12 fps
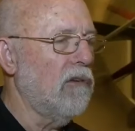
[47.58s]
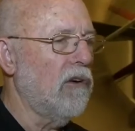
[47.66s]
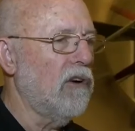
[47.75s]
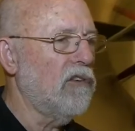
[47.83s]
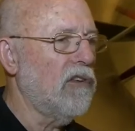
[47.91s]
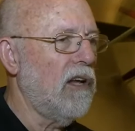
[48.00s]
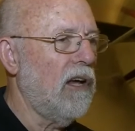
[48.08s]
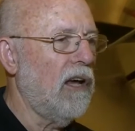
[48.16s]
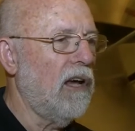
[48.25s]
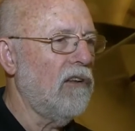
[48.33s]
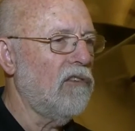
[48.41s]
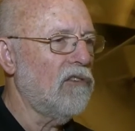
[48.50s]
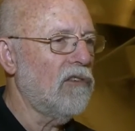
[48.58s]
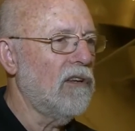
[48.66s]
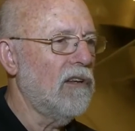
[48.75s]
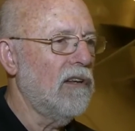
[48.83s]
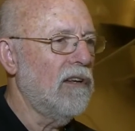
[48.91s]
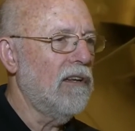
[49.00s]
The university has
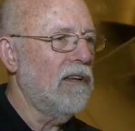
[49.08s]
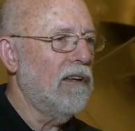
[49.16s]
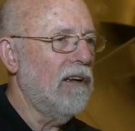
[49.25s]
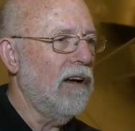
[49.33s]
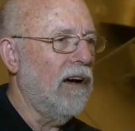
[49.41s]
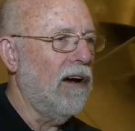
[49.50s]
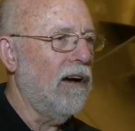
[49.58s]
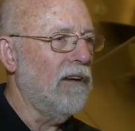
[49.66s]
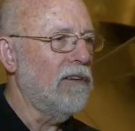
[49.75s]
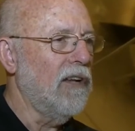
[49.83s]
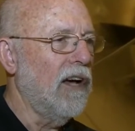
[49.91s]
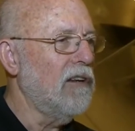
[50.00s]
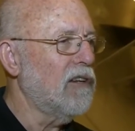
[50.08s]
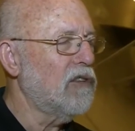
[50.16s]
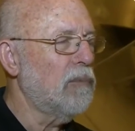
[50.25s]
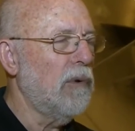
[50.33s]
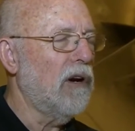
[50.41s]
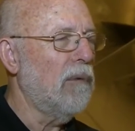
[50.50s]
uh, done
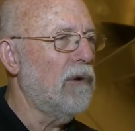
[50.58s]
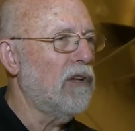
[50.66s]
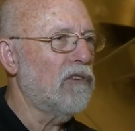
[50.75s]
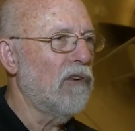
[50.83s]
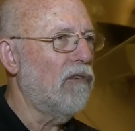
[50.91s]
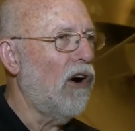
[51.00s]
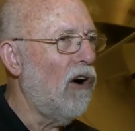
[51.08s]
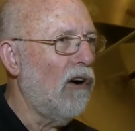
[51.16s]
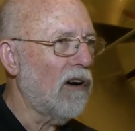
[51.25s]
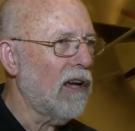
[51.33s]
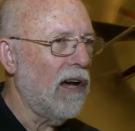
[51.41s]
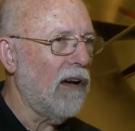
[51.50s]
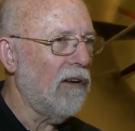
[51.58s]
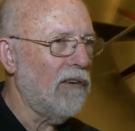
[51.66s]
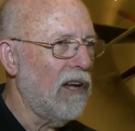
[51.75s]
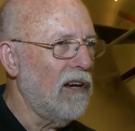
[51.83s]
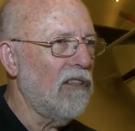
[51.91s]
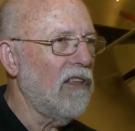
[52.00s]
experiments of all
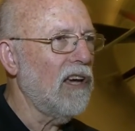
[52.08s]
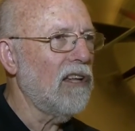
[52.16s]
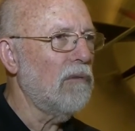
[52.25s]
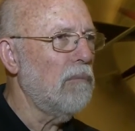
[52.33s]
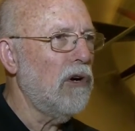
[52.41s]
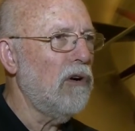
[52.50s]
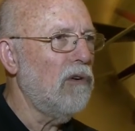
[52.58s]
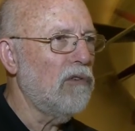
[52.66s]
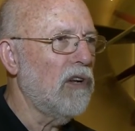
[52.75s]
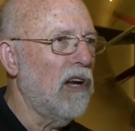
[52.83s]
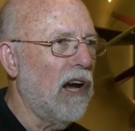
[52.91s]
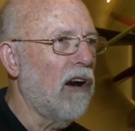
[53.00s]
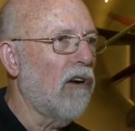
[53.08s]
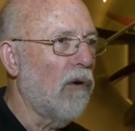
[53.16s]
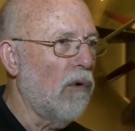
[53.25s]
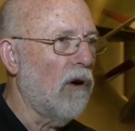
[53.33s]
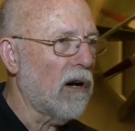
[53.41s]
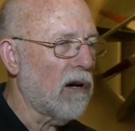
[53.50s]
kinds. Anything that moves in air or
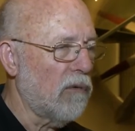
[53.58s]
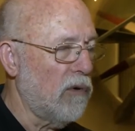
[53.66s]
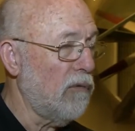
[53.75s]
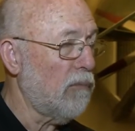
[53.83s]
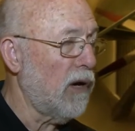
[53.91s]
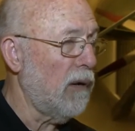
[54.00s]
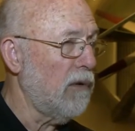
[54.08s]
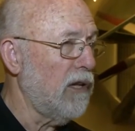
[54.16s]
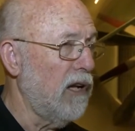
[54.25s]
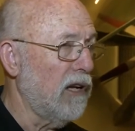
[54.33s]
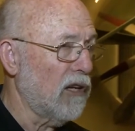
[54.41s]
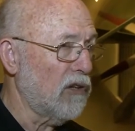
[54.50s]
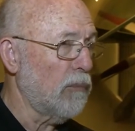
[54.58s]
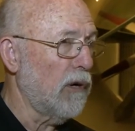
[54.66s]
water, we've probably done